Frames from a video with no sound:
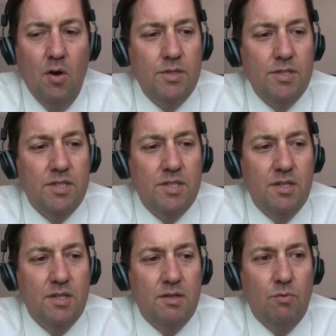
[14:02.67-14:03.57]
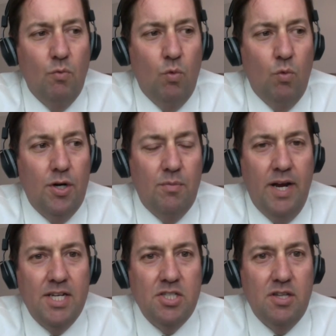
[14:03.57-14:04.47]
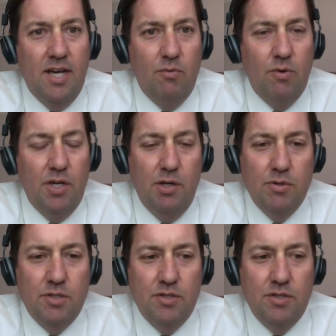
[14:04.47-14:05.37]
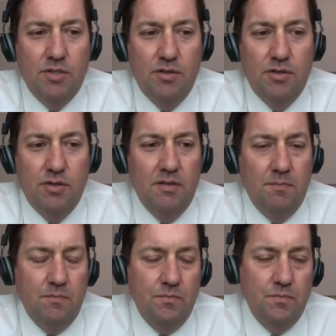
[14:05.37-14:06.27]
What was the ward or branch like where you were serving?